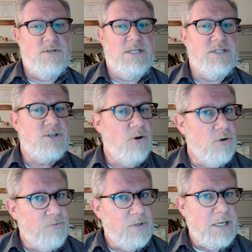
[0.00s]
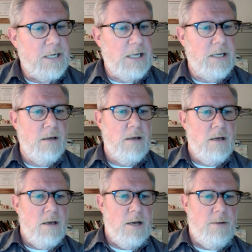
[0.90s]
There's internal validity,
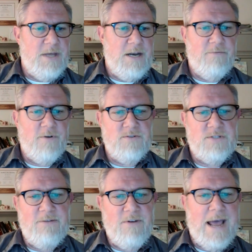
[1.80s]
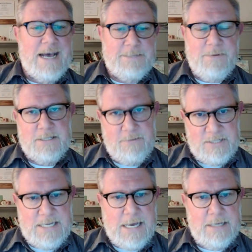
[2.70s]
um, that involves different aspects of
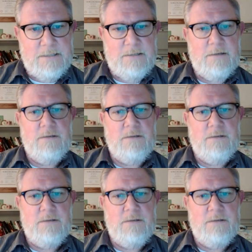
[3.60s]
a test.